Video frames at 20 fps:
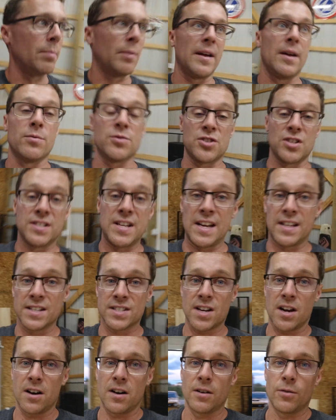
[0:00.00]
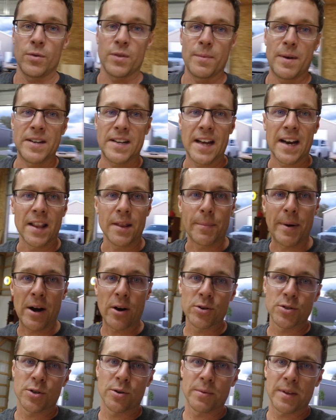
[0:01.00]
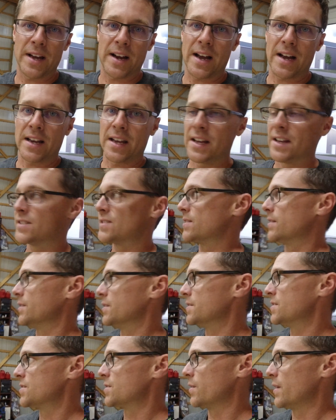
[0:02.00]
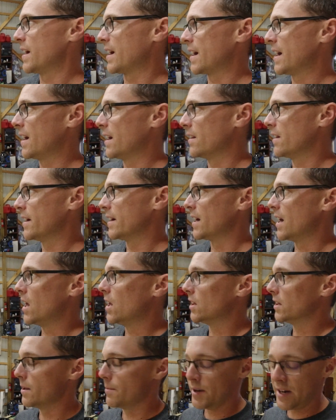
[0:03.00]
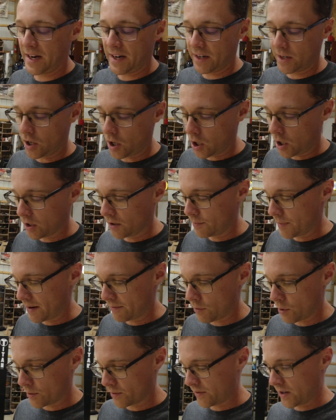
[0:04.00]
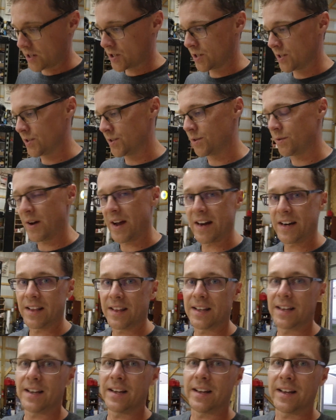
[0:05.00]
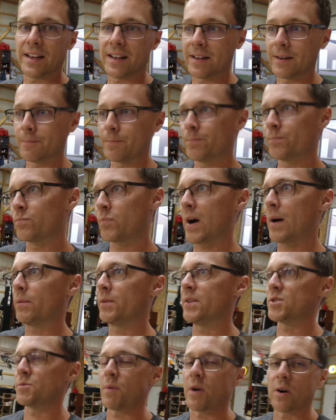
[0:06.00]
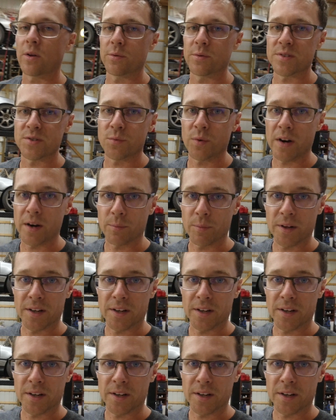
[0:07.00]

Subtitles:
plan was to take this car with my dad on the power tour, but that got canceled. So that kind of like eliminated all of my motivation to do anything, and probably is part of the reason why I'm